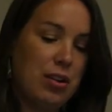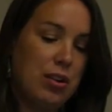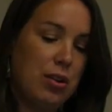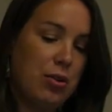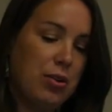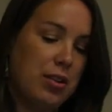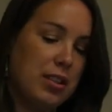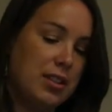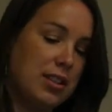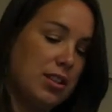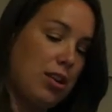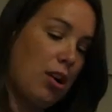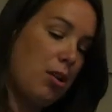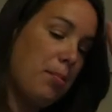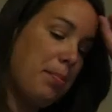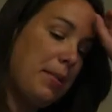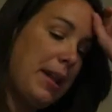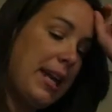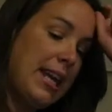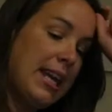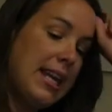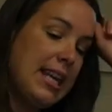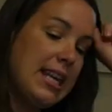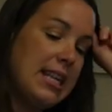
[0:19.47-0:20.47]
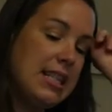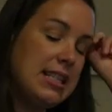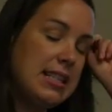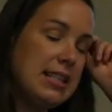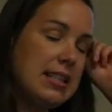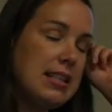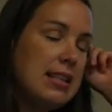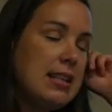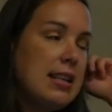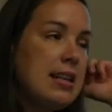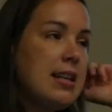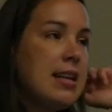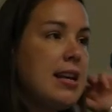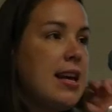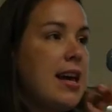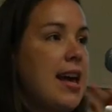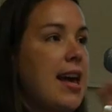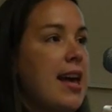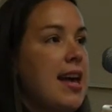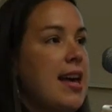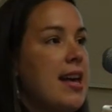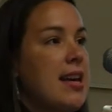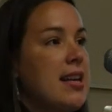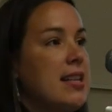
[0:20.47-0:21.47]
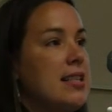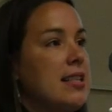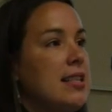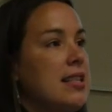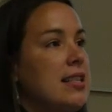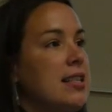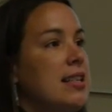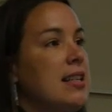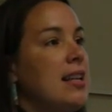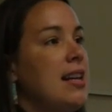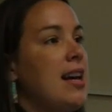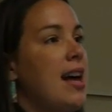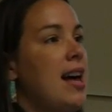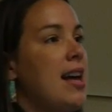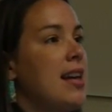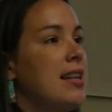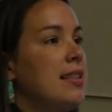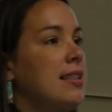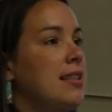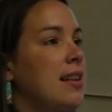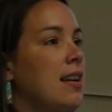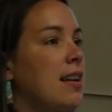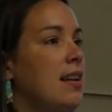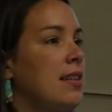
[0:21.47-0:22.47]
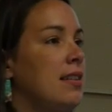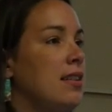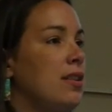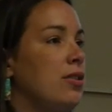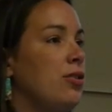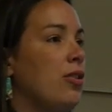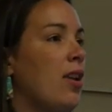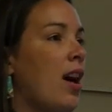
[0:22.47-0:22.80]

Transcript: Noel Starblanket. And as an